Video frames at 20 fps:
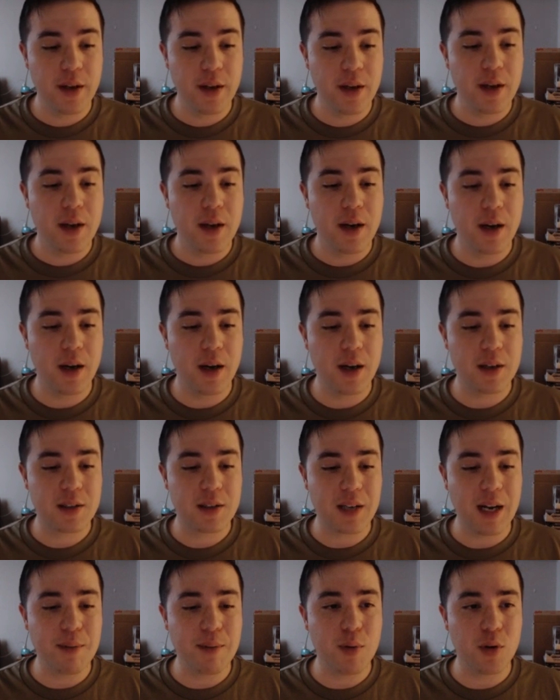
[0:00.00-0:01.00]

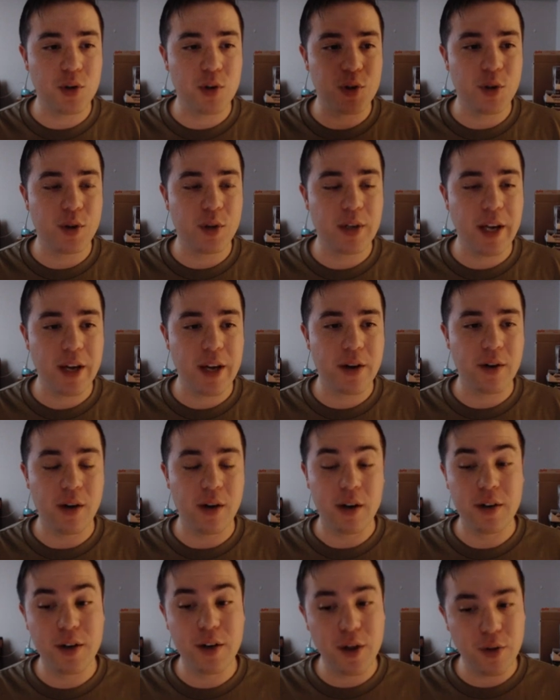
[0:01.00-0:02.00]
Skybolt Judicator,
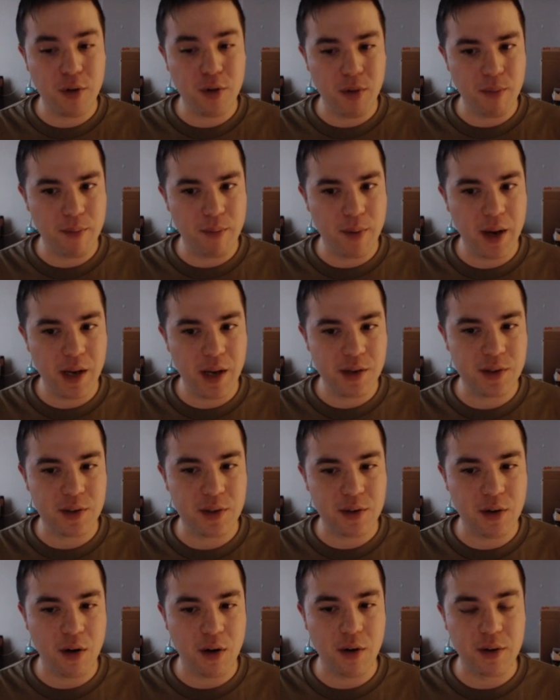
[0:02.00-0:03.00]
another amazing
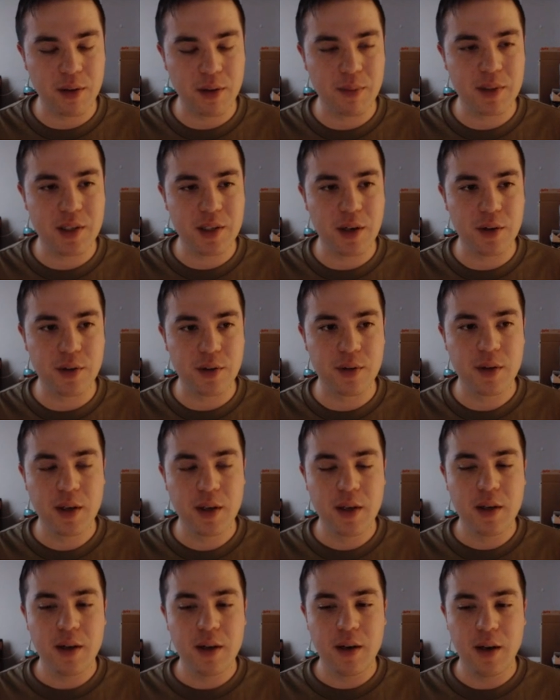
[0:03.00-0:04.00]
card. Let me tell you.
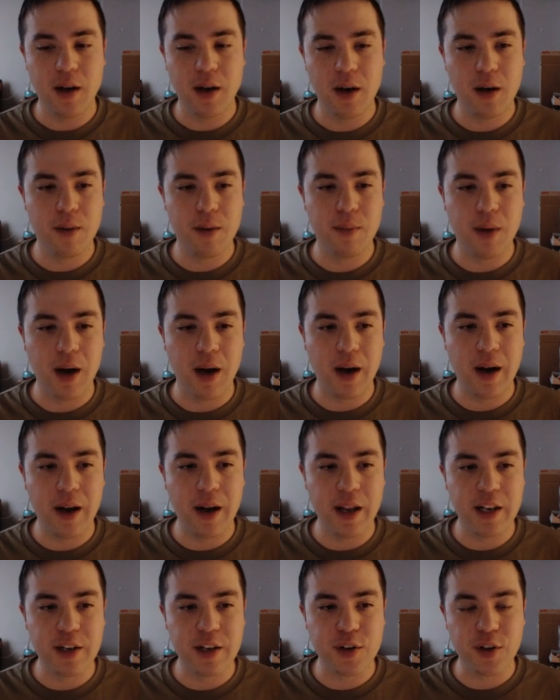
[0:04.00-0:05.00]

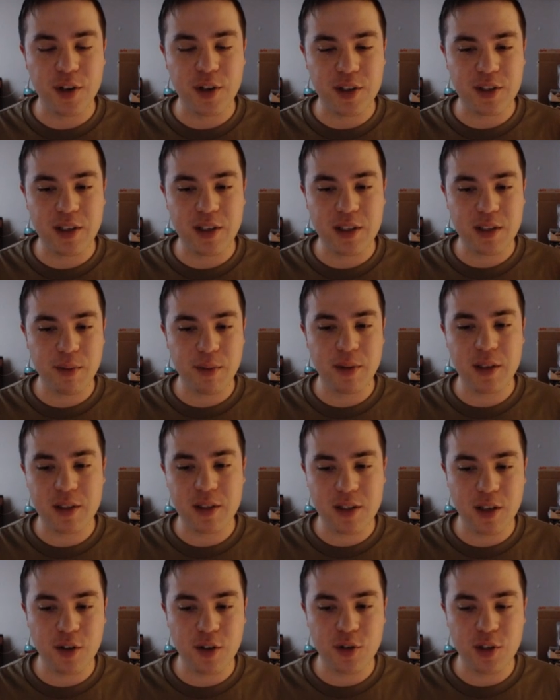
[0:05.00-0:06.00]
And you're gonna see some of the
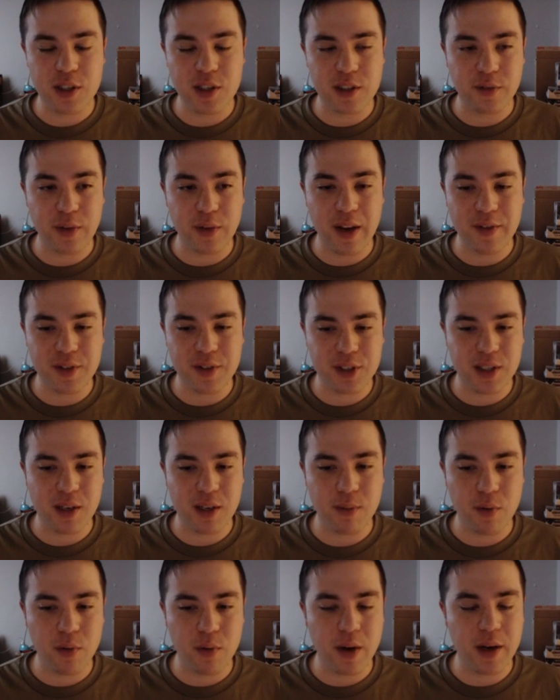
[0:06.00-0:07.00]
synergies if you haven't seen
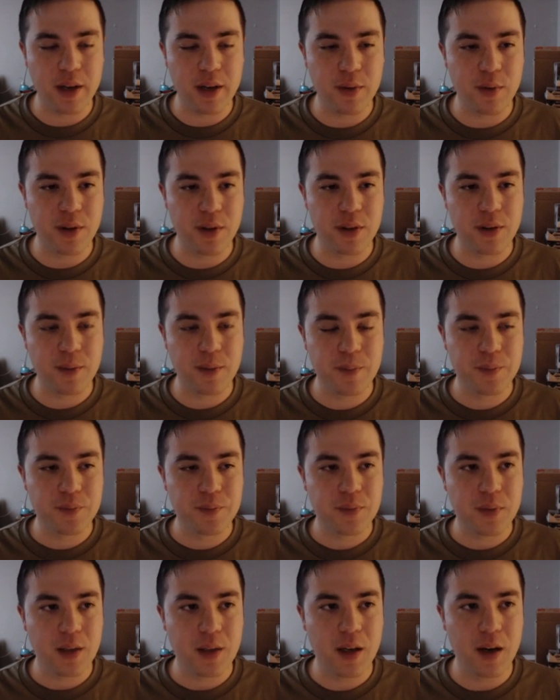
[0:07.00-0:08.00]
them already with
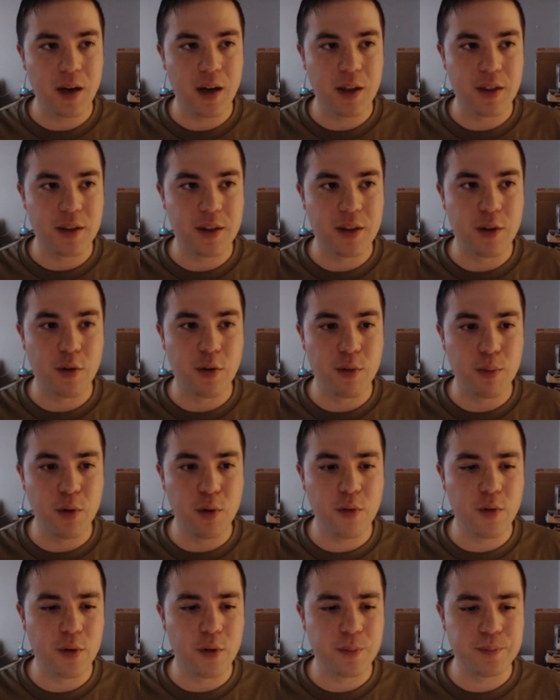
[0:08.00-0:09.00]
the
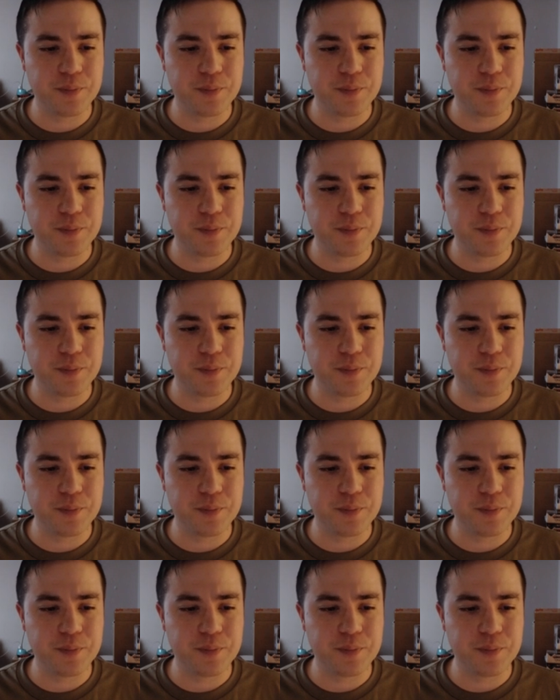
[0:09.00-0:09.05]
removal.